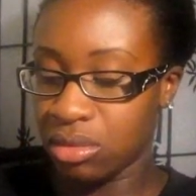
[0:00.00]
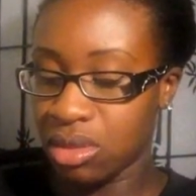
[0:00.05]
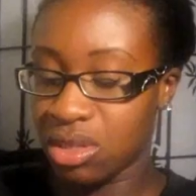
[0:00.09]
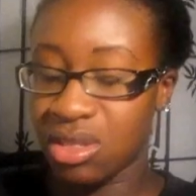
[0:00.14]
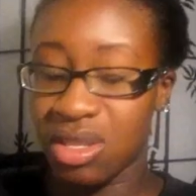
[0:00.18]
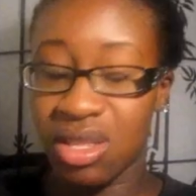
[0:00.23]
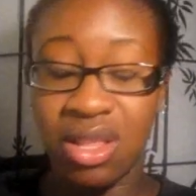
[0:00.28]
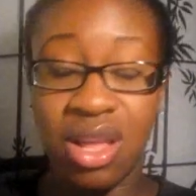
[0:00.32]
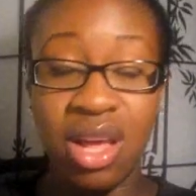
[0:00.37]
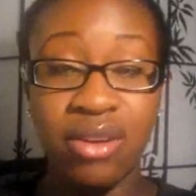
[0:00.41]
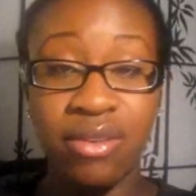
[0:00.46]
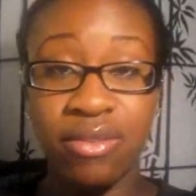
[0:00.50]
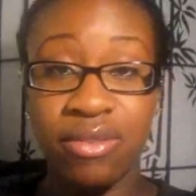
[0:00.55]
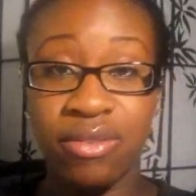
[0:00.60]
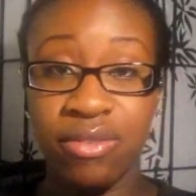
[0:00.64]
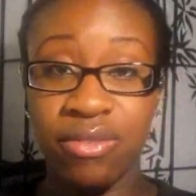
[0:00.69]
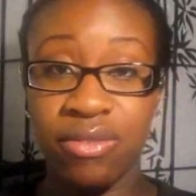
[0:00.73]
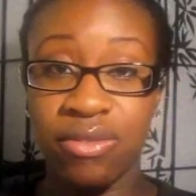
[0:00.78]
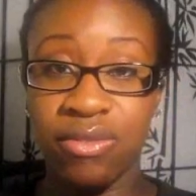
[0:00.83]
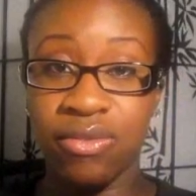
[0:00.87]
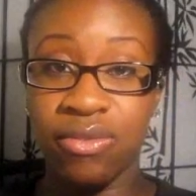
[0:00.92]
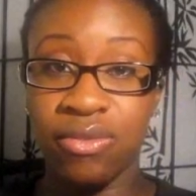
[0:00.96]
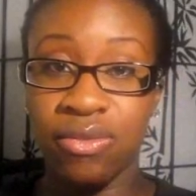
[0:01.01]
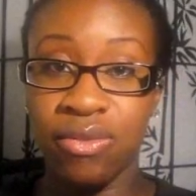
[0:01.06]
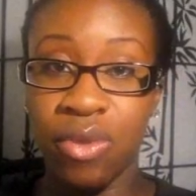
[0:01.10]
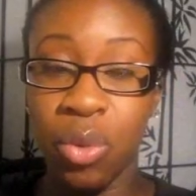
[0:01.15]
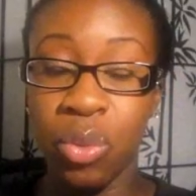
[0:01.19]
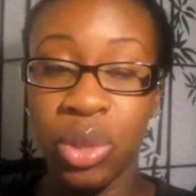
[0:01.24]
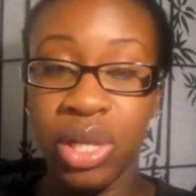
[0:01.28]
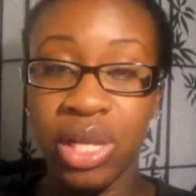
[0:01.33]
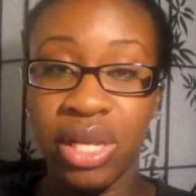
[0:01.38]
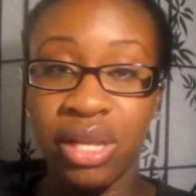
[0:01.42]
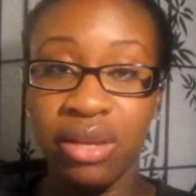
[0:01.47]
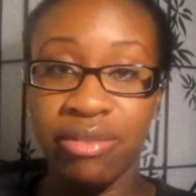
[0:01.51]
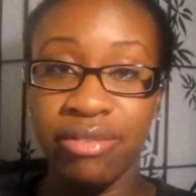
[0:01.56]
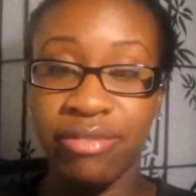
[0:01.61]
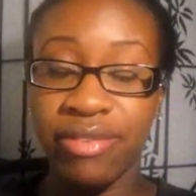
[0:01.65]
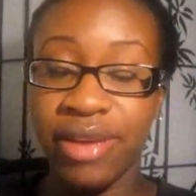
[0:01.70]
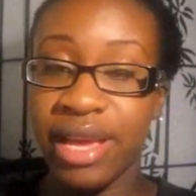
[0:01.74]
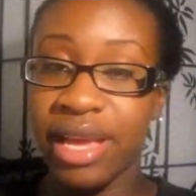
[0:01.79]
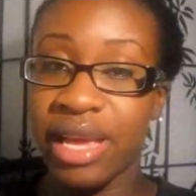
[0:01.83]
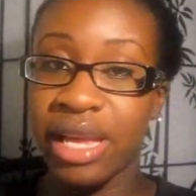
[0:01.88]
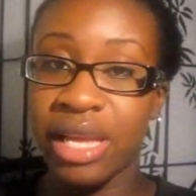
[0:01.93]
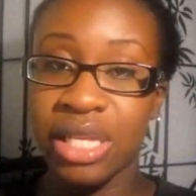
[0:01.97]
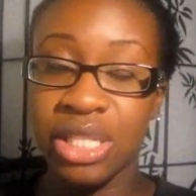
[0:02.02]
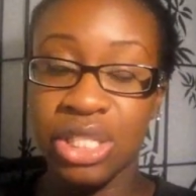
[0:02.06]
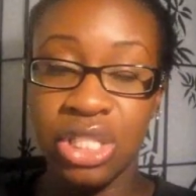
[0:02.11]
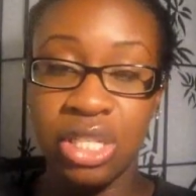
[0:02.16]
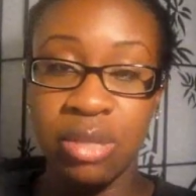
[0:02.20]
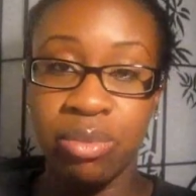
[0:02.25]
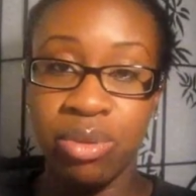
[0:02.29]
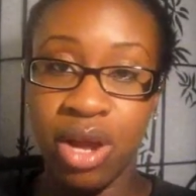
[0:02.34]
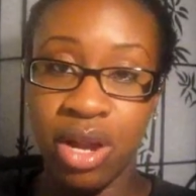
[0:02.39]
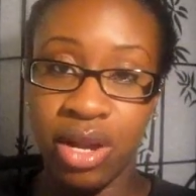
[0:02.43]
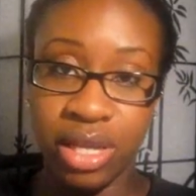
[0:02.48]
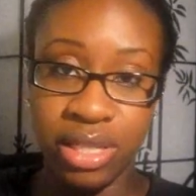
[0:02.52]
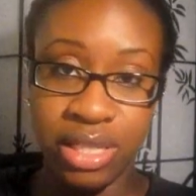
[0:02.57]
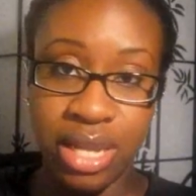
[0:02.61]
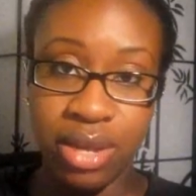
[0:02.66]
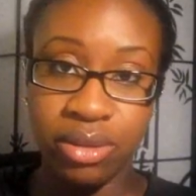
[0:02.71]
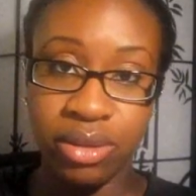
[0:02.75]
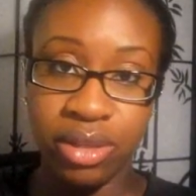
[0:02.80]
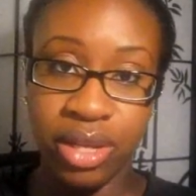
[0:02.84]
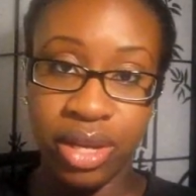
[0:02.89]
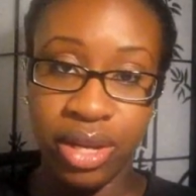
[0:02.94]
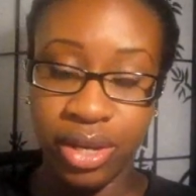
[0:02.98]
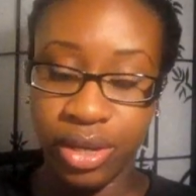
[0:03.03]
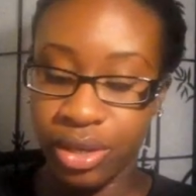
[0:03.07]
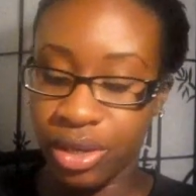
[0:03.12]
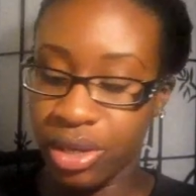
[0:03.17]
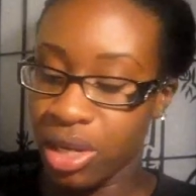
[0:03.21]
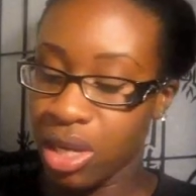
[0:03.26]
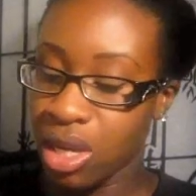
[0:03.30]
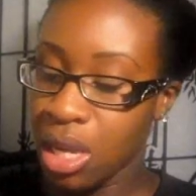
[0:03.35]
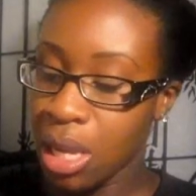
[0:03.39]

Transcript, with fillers: There's a lot of phony, fake Chi products out there,